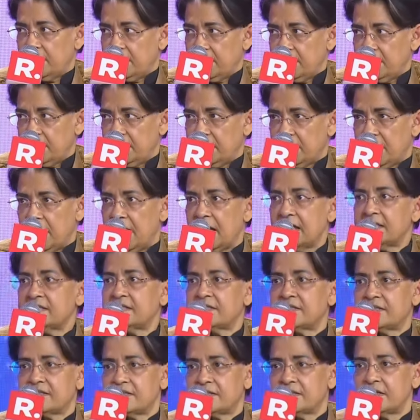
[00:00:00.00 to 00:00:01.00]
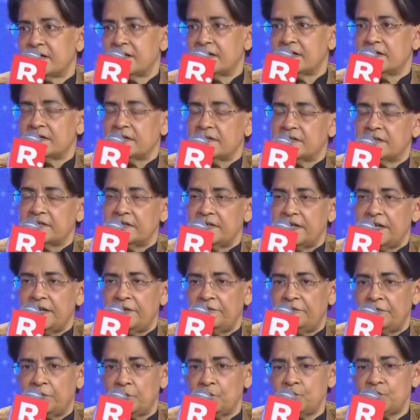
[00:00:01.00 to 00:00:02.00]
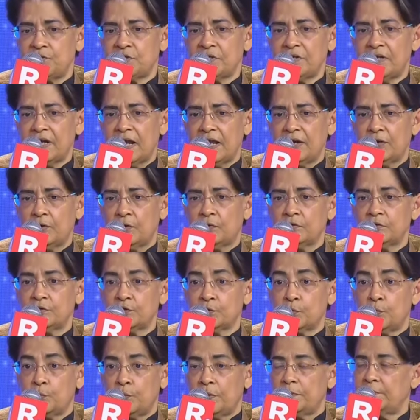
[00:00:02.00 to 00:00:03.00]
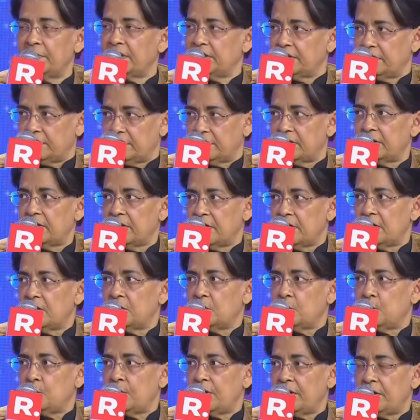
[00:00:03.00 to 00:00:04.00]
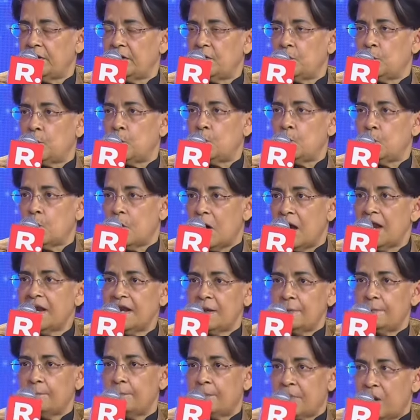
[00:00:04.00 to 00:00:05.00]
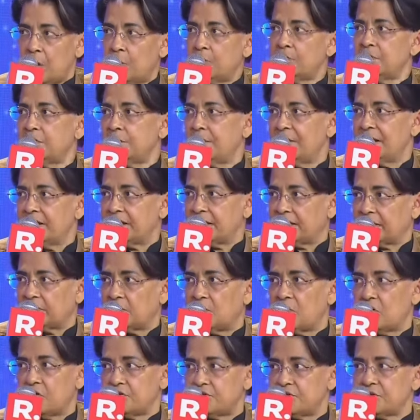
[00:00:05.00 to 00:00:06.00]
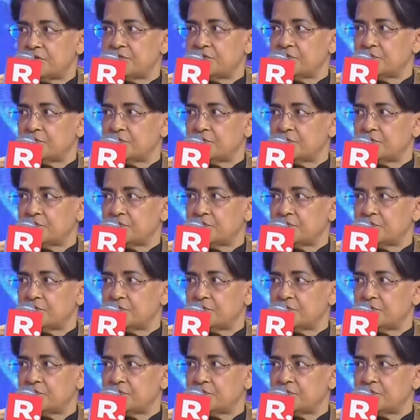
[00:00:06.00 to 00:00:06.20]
uh, us uh, in future and also women we, who are empowered by technologies.